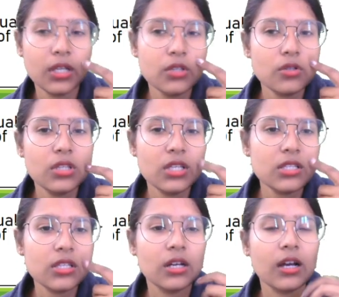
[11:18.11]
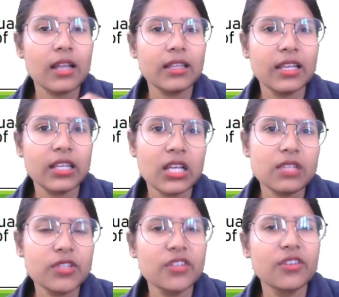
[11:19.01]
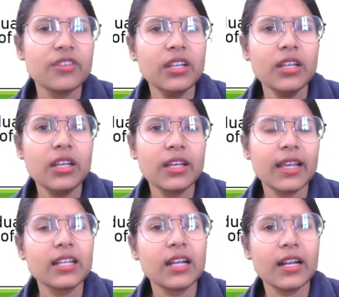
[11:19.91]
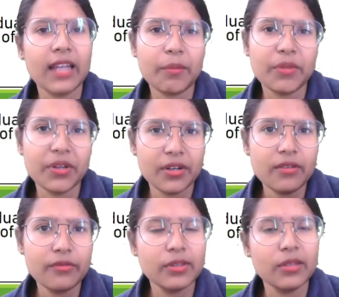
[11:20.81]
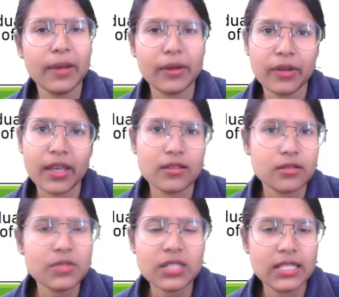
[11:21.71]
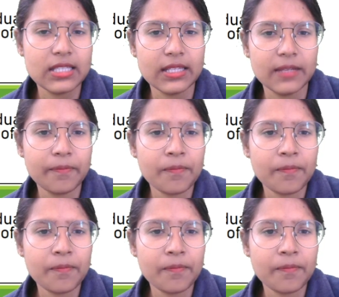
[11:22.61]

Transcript: So these are the areas which are generally get contaminated with the microorganisms easily,